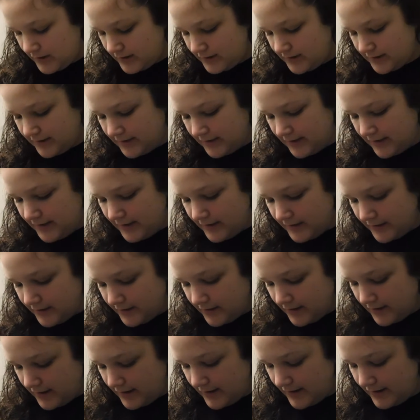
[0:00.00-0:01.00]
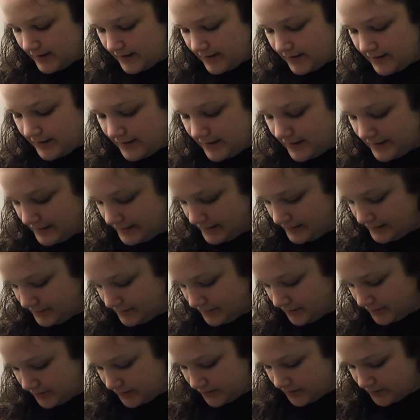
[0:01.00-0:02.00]
Today I am
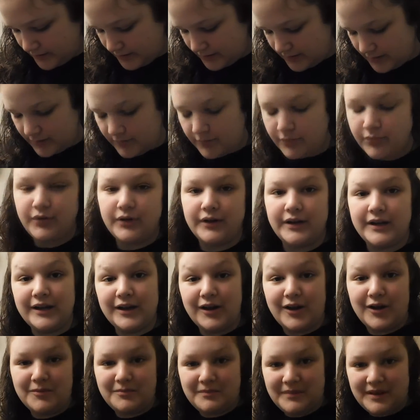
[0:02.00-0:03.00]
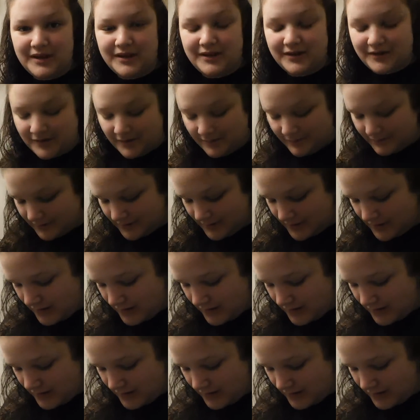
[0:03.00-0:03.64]
putting on makeup.